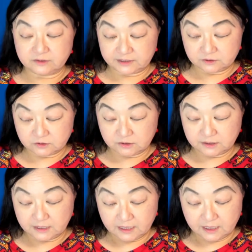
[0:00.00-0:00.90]
and good,"
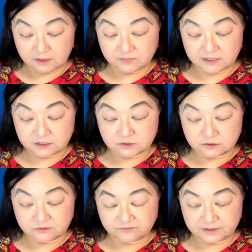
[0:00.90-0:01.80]
and Minnie
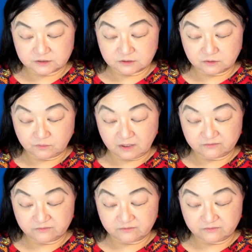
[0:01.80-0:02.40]
turned her face to the wall,